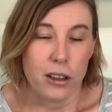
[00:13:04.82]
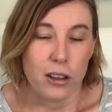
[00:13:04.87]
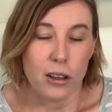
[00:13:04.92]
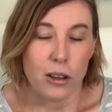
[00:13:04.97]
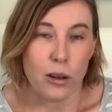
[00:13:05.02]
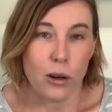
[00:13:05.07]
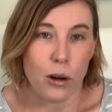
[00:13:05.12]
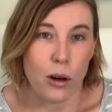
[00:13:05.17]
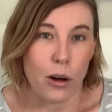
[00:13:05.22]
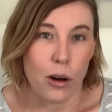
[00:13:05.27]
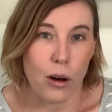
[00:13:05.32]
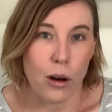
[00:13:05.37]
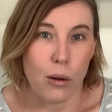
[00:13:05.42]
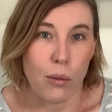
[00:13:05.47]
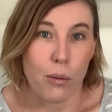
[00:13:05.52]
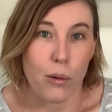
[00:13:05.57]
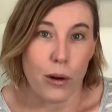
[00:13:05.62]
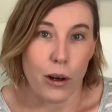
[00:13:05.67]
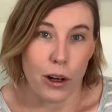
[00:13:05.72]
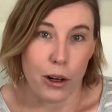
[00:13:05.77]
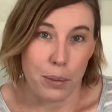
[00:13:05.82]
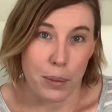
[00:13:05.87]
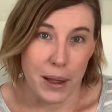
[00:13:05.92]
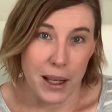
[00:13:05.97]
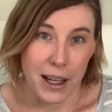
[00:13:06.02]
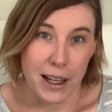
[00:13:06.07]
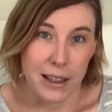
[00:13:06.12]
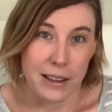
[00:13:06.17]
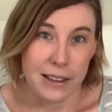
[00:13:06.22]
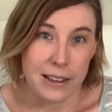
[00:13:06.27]
your
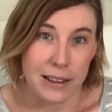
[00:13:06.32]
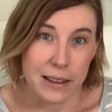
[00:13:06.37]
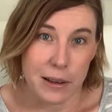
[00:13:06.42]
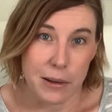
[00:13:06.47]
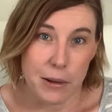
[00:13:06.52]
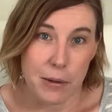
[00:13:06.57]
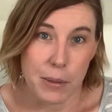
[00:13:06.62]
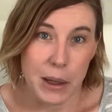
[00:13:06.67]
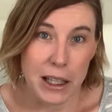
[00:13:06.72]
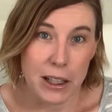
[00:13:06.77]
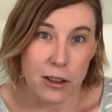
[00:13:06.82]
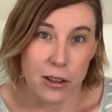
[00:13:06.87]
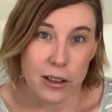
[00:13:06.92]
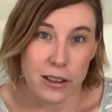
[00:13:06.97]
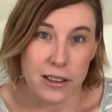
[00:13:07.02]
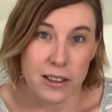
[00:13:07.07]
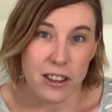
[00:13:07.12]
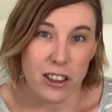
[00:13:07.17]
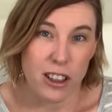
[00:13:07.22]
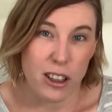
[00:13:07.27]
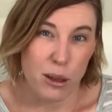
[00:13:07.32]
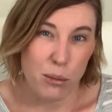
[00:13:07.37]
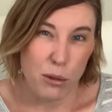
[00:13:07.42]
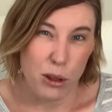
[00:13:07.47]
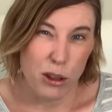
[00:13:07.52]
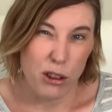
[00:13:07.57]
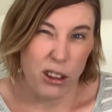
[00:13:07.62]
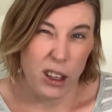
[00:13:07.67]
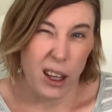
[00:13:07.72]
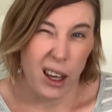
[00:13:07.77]
workplace because the
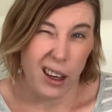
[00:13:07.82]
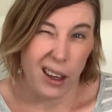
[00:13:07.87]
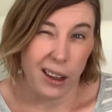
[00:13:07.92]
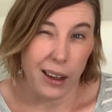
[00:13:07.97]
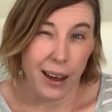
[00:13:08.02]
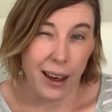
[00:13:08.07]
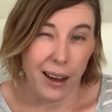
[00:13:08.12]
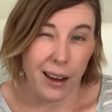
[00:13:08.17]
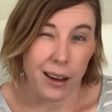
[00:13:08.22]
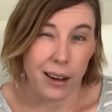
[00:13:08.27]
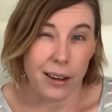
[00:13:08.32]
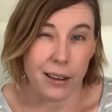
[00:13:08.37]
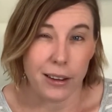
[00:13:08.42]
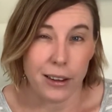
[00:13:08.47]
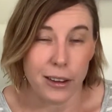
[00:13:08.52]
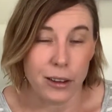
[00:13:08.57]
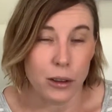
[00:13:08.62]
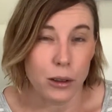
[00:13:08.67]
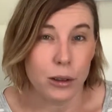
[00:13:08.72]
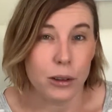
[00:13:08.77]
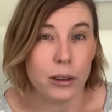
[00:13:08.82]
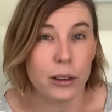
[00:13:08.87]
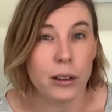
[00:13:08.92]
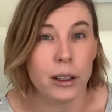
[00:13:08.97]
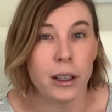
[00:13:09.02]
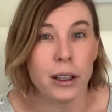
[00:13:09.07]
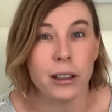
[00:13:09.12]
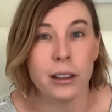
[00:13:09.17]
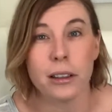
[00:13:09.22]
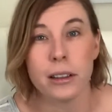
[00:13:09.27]
commute can get a
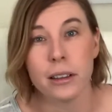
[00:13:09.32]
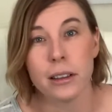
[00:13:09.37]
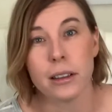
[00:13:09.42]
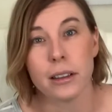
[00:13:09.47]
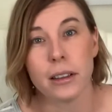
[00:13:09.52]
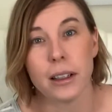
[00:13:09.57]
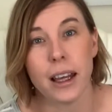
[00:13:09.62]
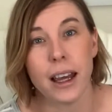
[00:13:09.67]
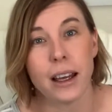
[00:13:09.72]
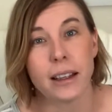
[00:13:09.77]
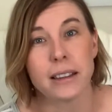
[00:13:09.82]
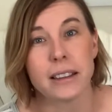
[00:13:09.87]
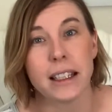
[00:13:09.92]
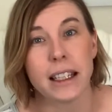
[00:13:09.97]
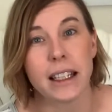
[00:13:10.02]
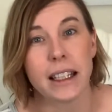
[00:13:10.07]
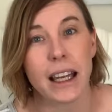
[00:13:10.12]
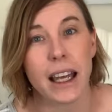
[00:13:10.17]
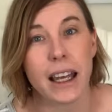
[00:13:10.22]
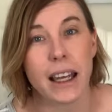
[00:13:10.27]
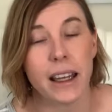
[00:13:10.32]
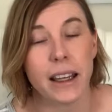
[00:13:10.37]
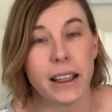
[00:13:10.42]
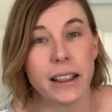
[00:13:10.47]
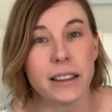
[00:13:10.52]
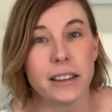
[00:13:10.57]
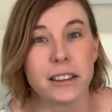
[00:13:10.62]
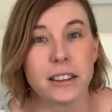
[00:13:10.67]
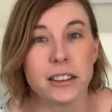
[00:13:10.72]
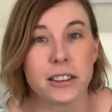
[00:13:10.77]
little hectic
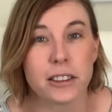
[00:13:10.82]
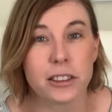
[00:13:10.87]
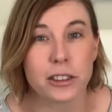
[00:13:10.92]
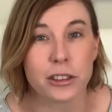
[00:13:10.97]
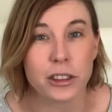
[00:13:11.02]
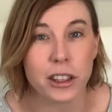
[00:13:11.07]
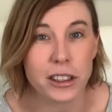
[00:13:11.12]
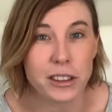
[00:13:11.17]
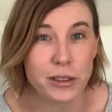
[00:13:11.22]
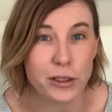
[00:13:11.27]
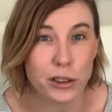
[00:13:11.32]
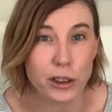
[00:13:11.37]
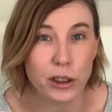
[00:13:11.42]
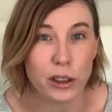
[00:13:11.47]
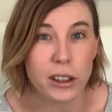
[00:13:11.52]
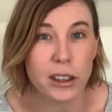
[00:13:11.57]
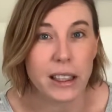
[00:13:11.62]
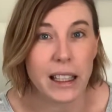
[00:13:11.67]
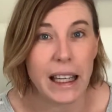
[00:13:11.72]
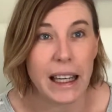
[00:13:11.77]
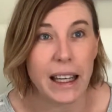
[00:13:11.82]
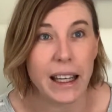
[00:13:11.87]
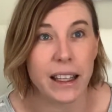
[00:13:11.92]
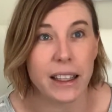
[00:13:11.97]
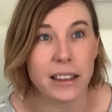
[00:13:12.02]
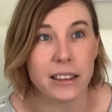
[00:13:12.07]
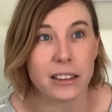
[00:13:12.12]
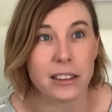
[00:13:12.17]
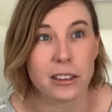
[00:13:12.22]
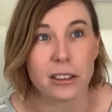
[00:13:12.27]
and stressful
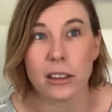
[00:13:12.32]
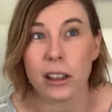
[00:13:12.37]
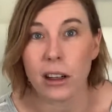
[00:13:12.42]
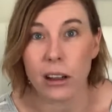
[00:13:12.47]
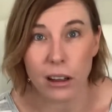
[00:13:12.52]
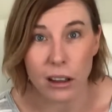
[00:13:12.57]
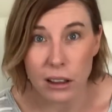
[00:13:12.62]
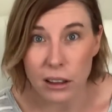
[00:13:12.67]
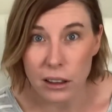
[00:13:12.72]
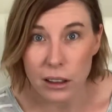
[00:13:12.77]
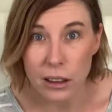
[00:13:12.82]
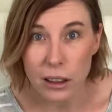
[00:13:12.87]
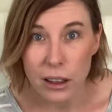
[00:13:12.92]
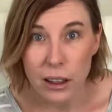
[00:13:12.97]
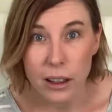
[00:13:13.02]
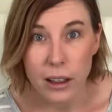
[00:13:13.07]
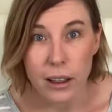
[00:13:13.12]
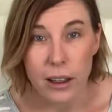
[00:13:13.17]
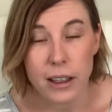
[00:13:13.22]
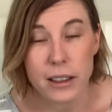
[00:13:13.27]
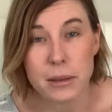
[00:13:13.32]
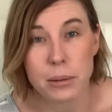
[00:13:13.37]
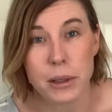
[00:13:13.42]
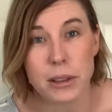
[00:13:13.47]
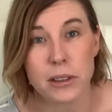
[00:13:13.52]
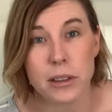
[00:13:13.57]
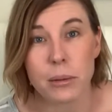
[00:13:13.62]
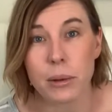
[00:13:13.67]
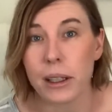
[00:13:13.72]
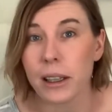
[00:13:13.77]
and long,
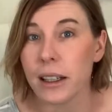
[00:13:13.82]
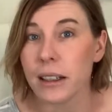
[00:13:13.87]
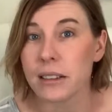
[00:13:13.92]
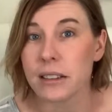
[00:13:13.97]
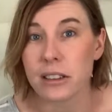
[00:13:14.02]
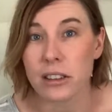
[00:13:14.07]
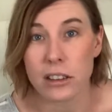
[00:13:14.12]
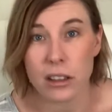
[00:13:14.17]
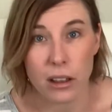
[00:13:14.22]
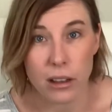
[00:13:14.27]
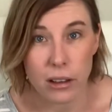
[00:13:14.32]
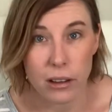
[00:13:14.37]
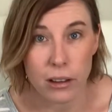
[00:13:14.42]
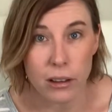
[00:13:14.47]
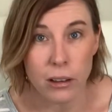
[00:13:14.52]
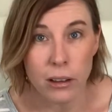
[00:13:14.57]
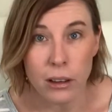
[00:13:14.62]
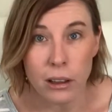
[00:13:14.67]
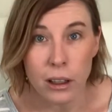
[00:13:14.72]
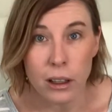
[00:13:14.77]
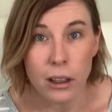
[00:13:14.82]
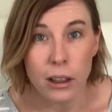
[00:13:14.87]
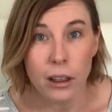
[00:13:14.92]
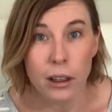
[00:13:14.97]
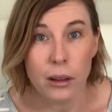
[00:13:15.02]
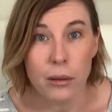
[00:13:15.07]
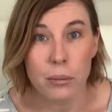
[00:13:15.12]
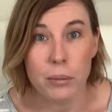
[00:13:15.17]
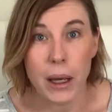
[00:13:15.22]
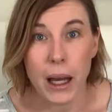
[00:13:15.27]
especially when there's snow,
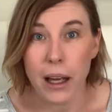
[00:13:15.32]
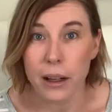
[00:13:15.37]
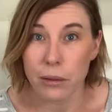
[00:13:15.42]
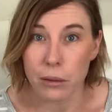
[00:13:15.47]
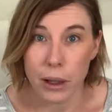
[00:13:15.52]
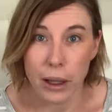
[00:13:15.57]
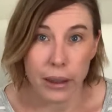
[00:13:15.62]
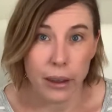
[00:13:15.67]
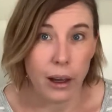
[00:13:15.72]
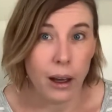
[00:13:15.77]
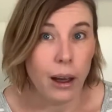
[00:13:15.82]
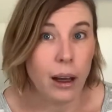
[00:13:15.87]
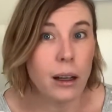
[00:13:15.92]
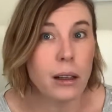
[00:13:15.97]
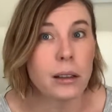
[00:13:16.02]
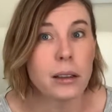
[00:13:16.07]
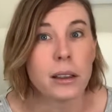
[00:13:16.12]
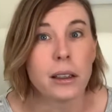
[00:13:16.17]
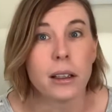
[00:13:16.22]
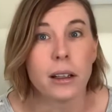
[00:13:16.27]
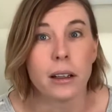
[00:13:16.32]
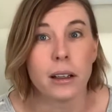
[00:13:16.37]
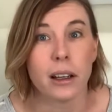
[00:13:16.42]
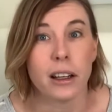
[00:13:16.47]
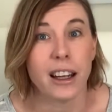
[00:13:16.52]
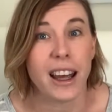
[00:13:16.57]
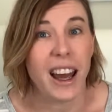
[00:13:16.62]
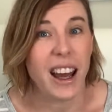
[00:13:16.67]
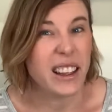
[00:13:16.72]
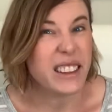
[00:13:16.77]
bad weather,
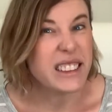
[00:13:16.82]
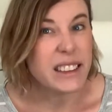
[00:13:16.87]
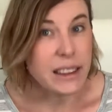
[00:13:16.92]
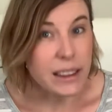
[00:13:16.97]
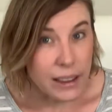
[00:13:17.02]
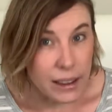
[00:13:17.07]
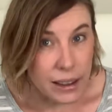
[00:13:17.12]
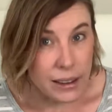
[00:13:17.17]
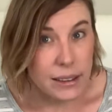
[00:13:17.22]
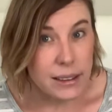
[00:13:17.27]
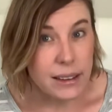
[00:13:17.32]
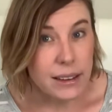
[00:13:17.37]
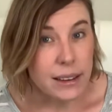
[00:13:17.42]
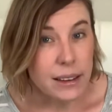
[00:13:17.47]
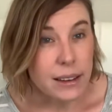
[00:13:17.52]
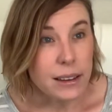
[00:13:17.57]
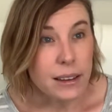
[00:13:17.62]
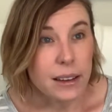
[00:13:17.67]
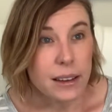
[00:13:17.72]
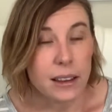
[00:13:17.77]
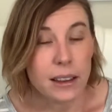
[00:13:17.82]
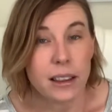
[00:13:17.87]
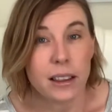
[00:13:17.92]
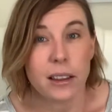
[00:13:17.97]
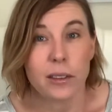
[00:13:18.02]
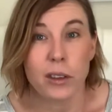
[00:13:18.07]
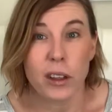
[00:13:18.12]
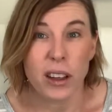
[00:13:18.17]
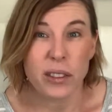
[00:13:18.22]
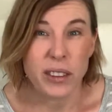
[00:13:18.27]
an accident,
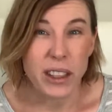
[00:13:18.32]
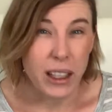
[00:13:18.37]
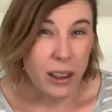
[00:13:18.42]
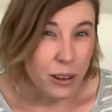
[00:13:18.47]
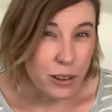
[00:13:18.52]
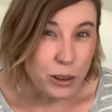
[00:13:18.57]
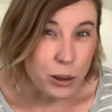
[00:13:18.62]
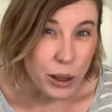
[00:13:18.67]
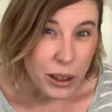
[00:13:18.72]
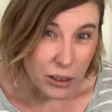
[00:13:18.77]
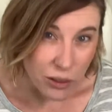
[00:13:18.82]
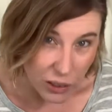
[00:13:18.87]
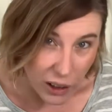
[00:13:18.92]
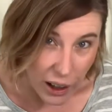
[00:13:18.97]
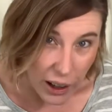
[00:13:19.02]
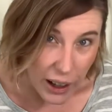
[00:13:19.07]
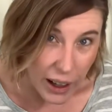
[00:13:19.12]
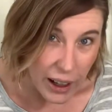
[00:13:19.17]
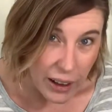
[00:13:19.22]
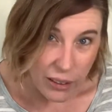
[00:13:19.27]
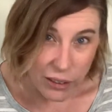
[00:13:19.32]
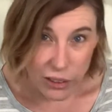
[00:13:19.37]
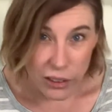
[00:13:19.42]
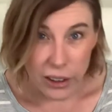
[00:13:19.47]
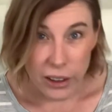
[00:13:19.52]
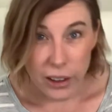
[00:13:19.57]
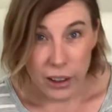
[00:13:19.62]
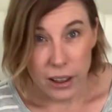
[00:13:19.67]
if you have to get on 25,